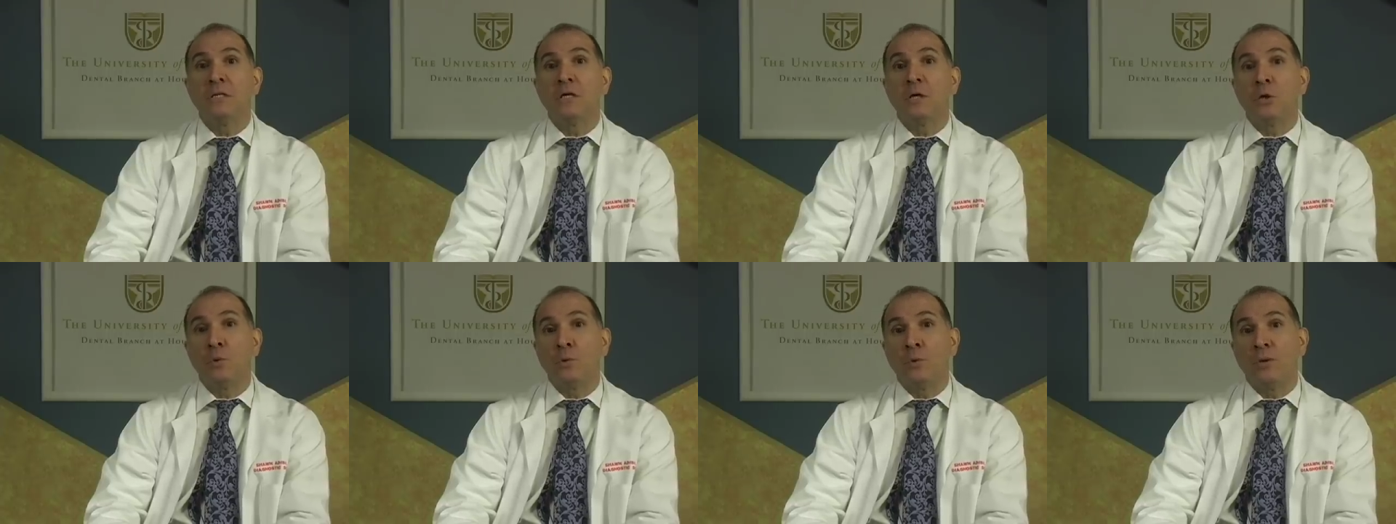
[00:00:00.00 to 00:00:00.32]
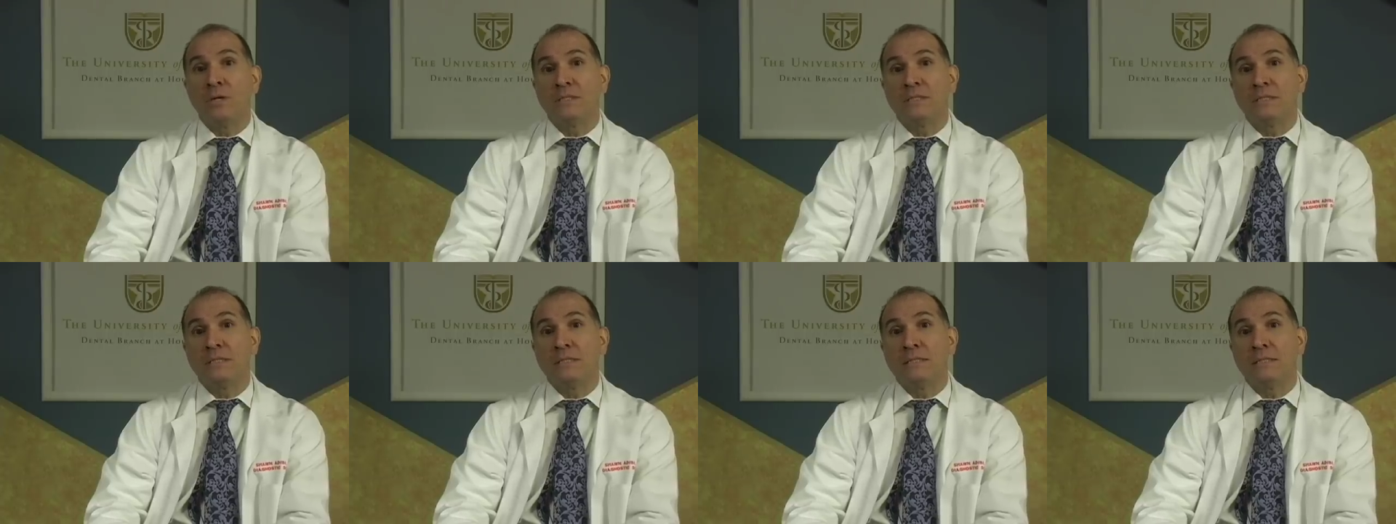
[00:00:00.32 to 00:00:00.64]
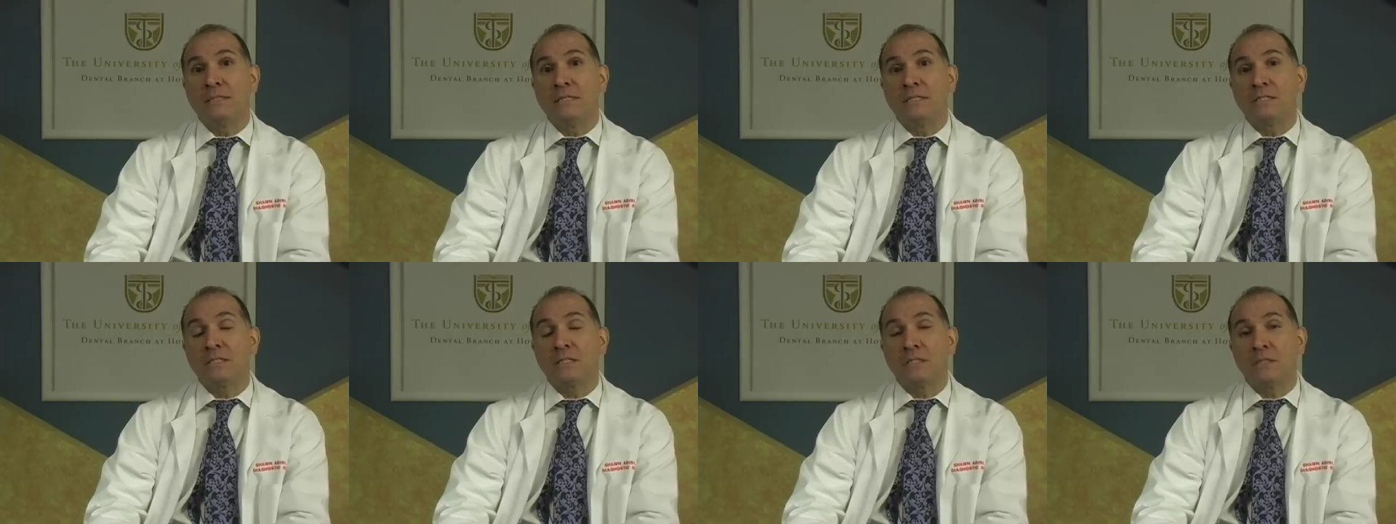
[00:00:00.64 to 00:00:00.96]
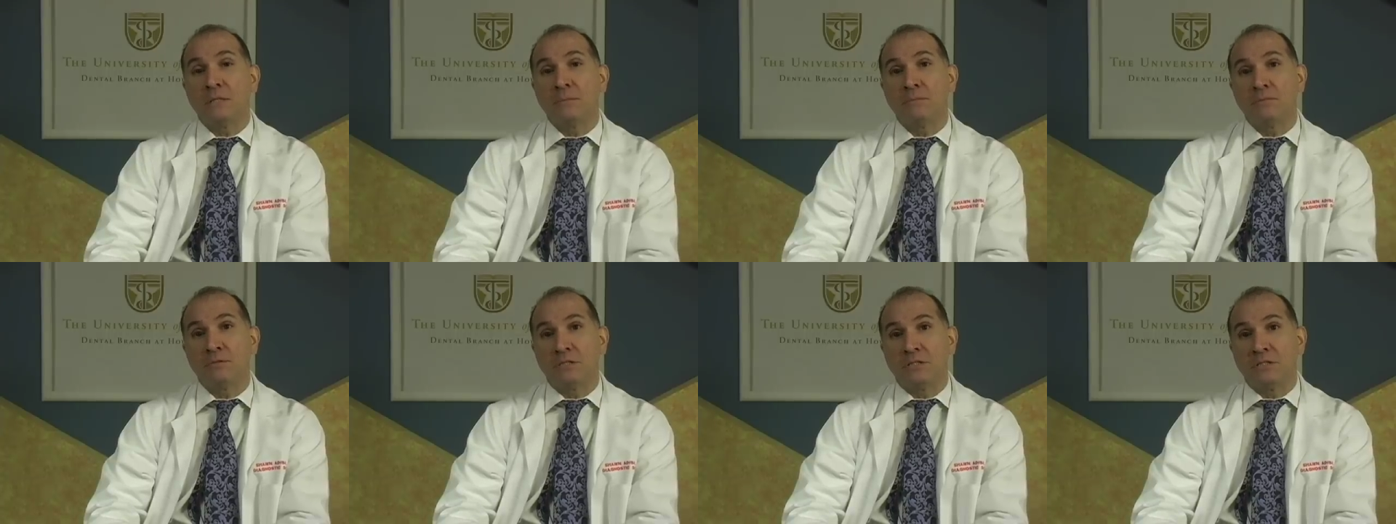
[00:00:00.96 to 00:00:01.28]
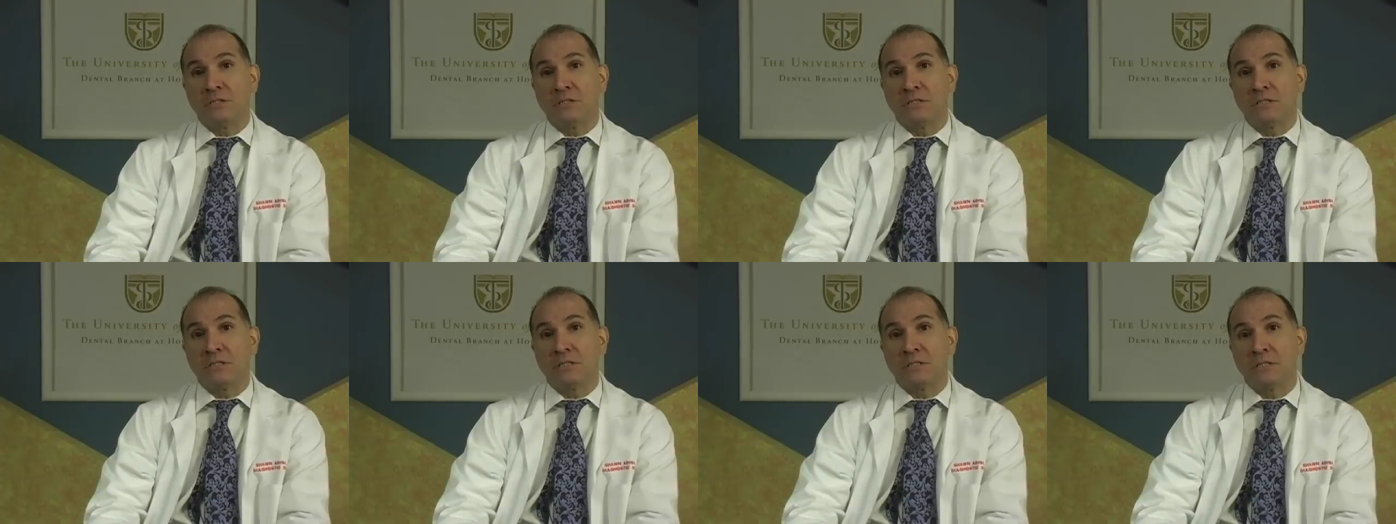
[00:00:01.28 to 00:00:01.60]
written
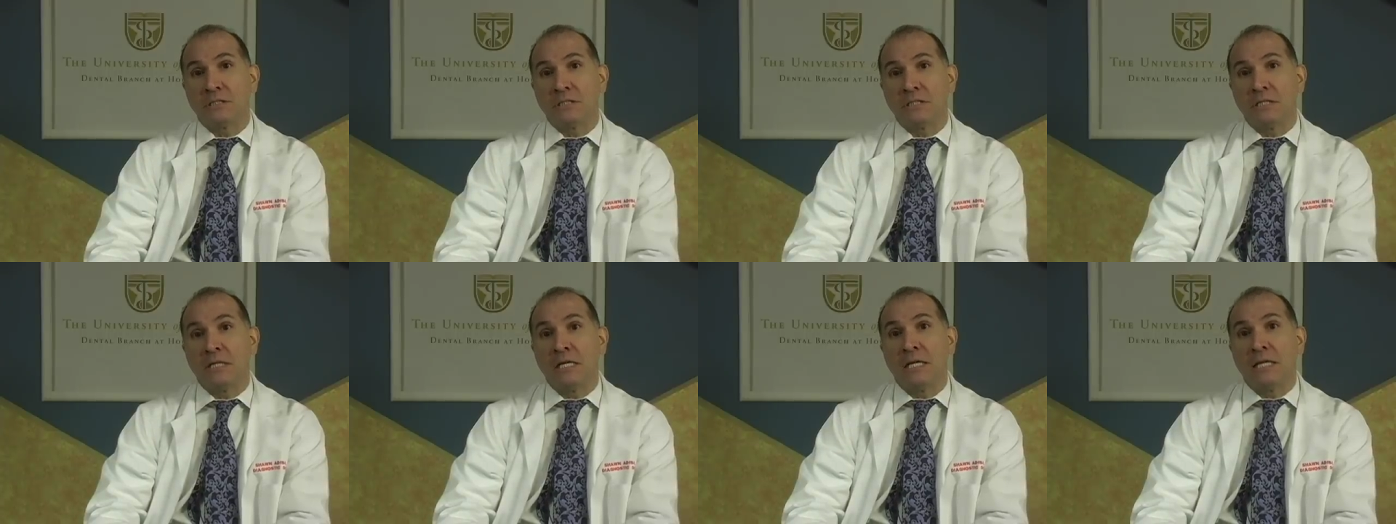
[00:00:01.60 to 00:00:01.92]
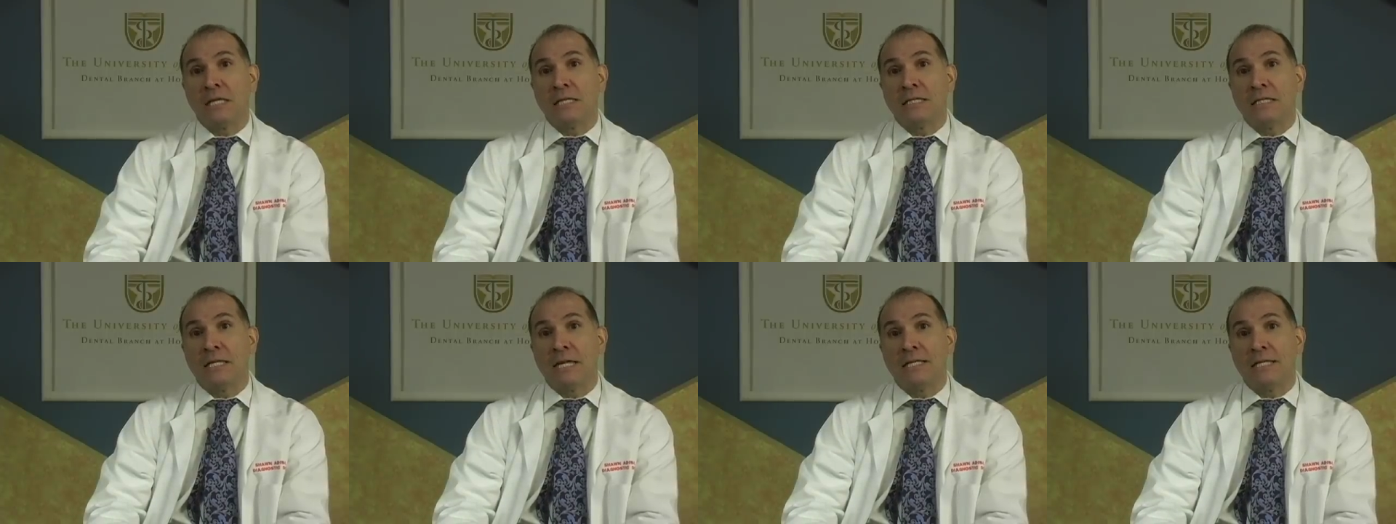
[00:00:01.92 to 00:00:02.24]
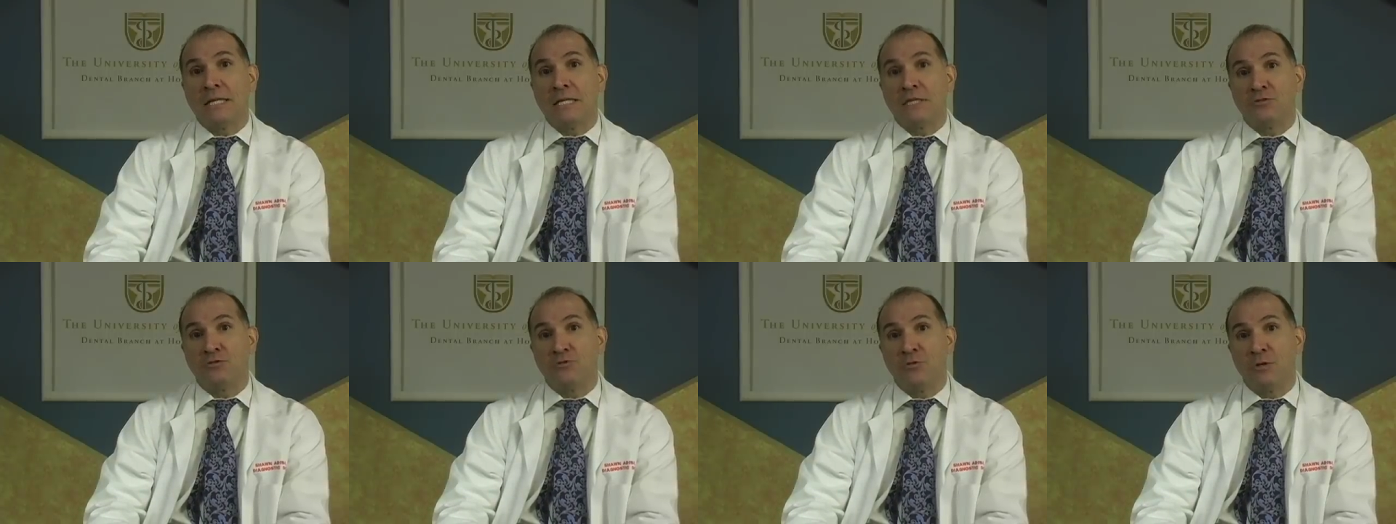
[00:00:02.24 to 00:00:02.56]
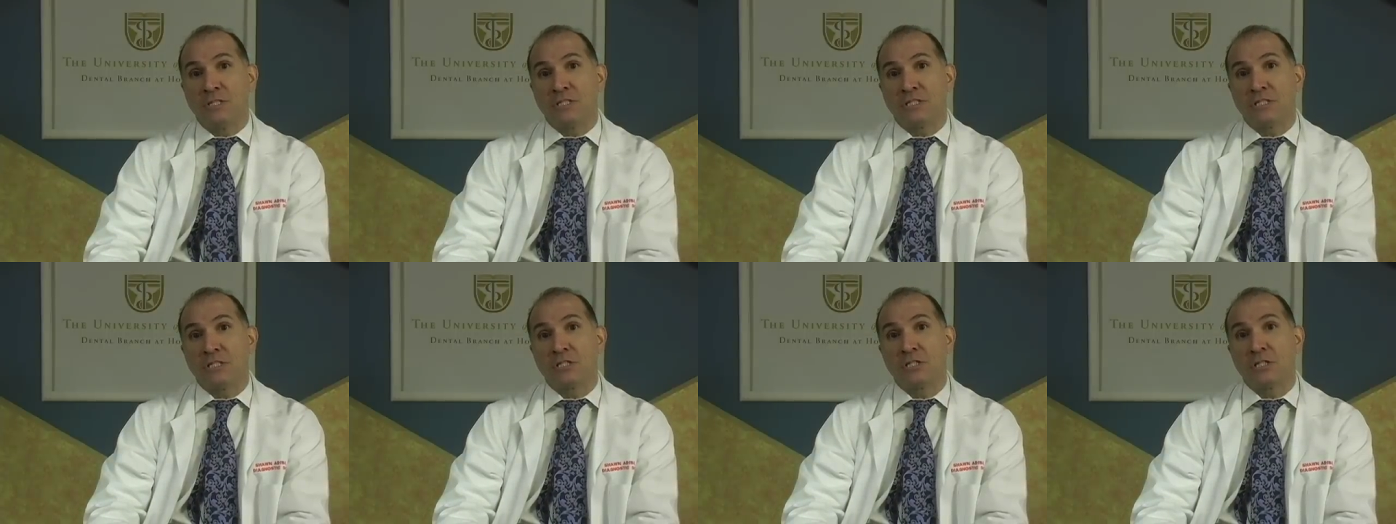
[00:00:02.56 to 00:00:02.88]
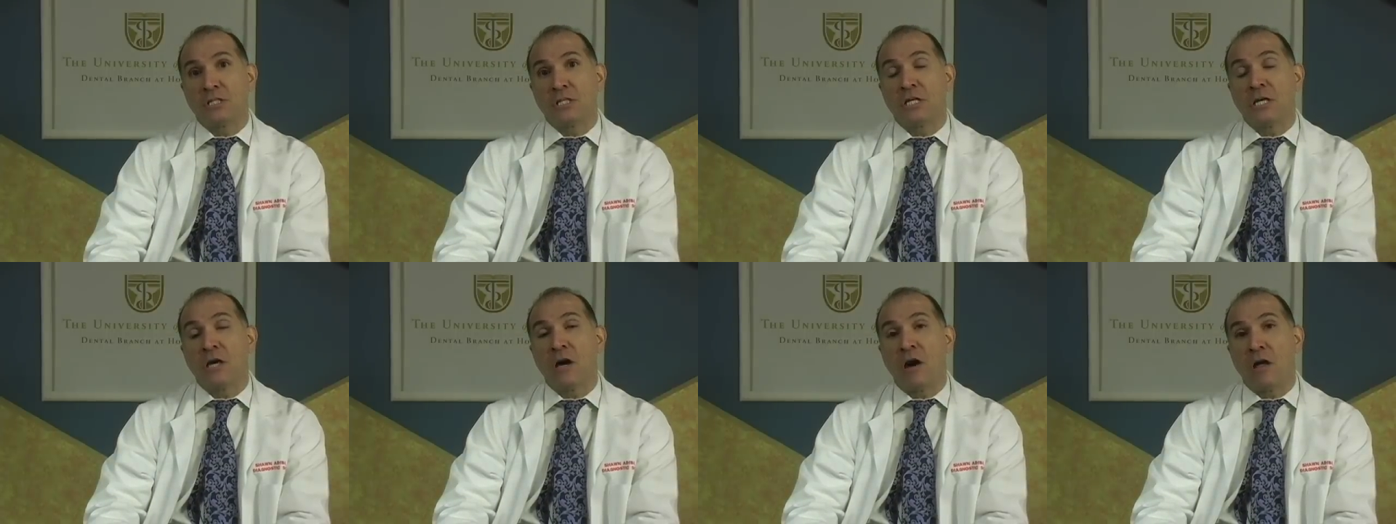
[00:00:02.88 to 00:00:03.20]
descriptions that addresses
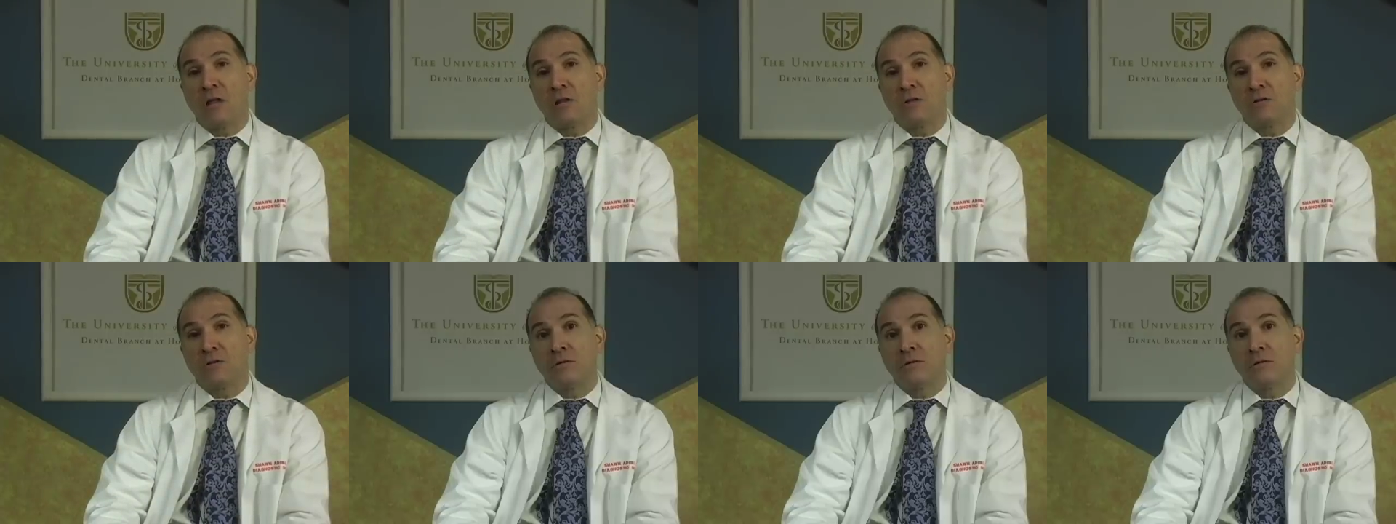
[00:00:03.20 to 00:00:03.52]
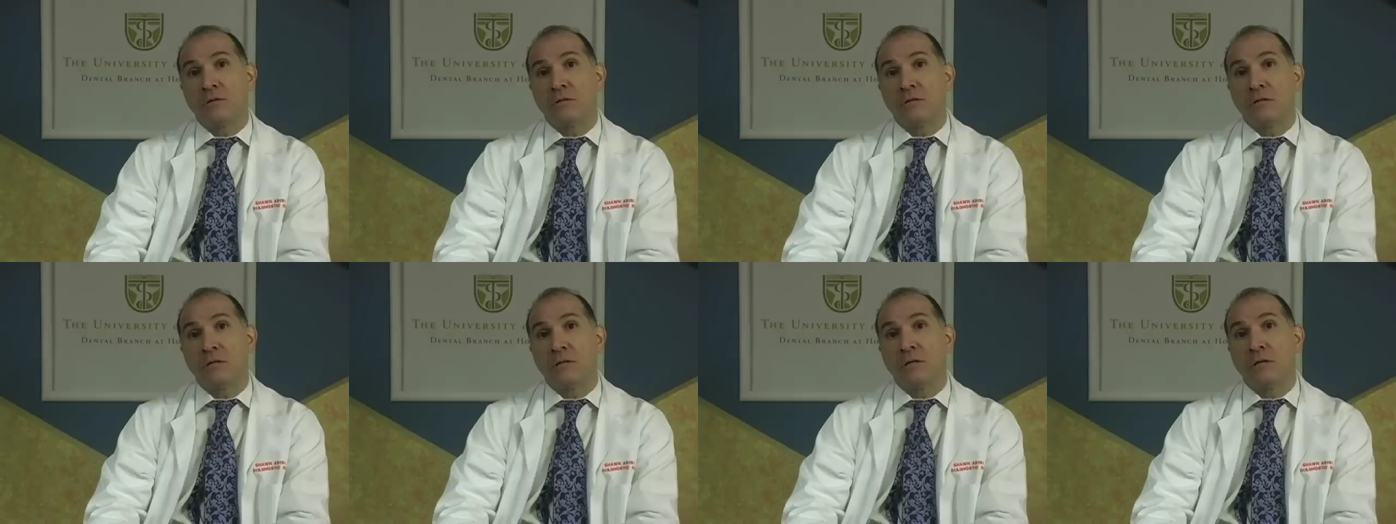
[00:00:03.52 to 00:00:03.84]
the color,